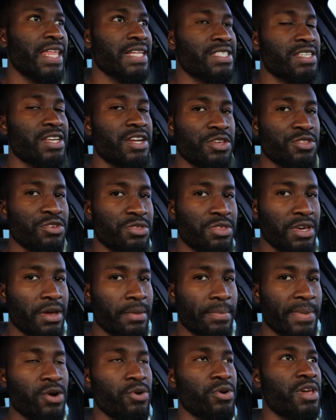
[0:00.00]
that's another thing
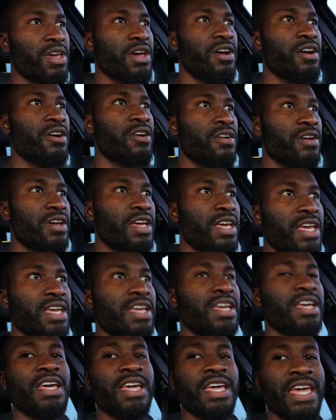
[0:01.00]
about here.
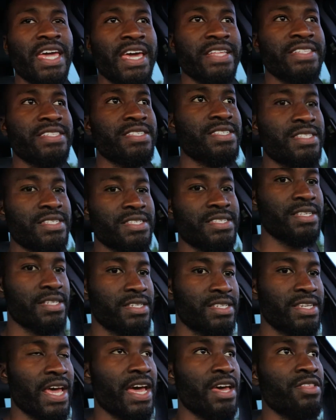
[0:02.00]
It's
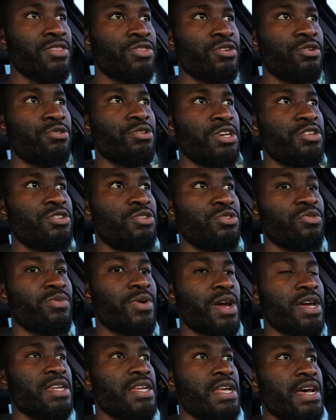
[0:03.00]
10:32
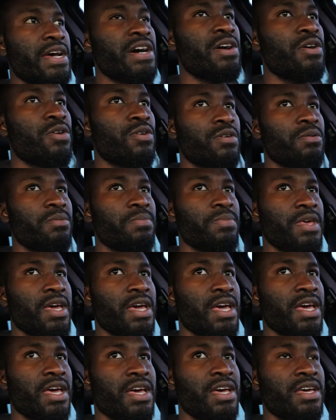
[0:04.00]
right now,
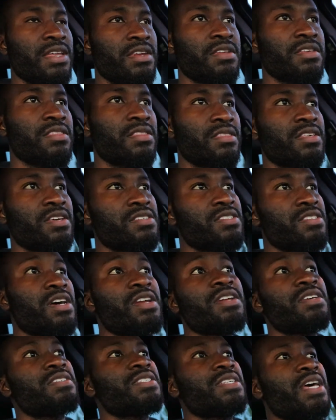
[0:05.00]
and the sun
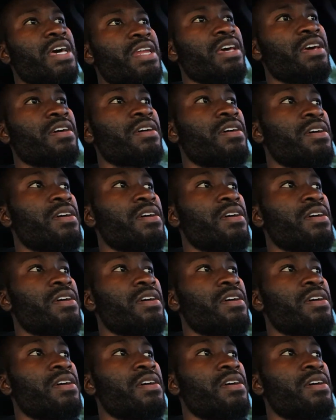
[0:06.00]
is setting.